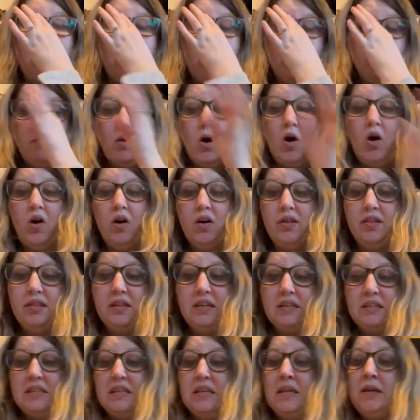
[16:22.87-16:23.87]
I'm on
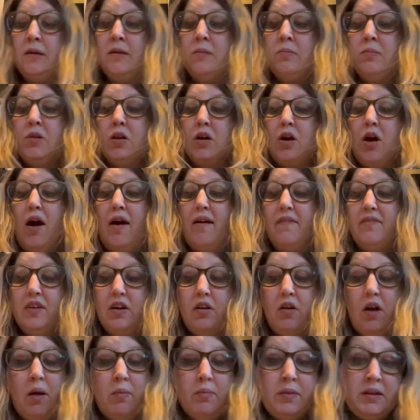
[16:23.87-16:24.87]
the team, the Coffee
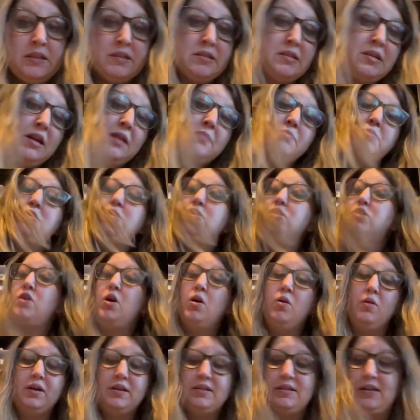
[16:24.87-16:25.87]
Gremlins. I'm
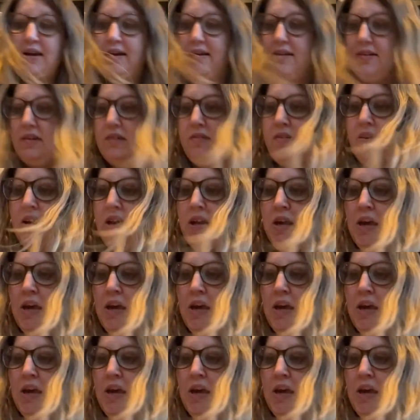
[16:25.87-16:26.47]
so excited.